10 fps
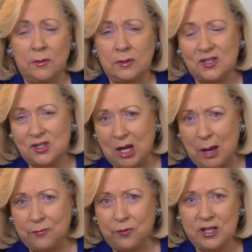
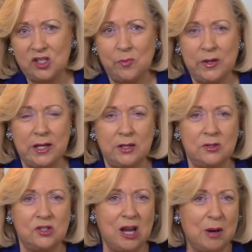stop free speech,
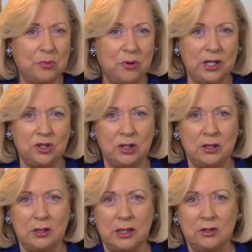stop
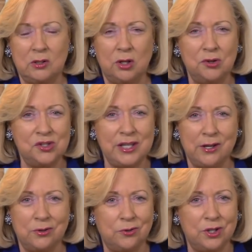preaching, and close
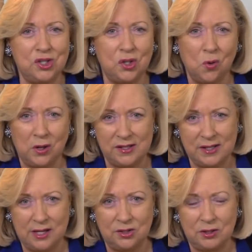down Christian
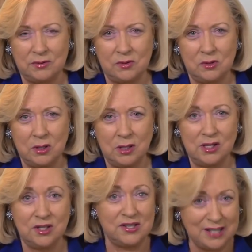organizations
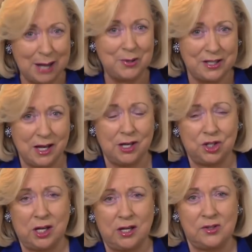to
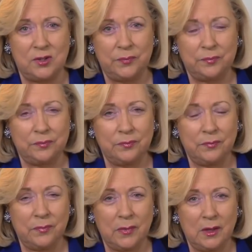sabotage us.
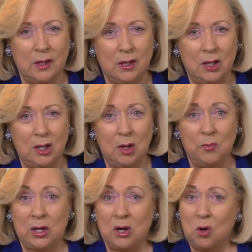
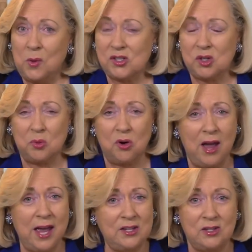But are we
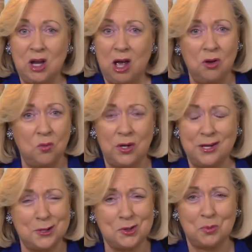surprised? No, we're
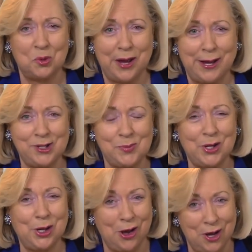not surprised
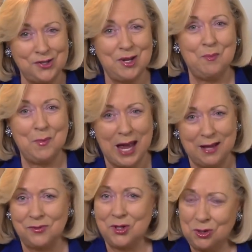because in
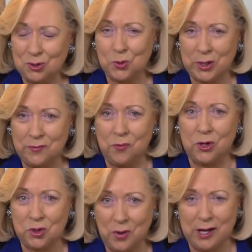Matthew
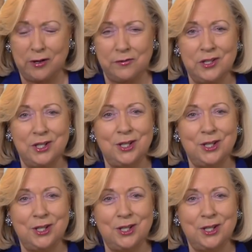24:12,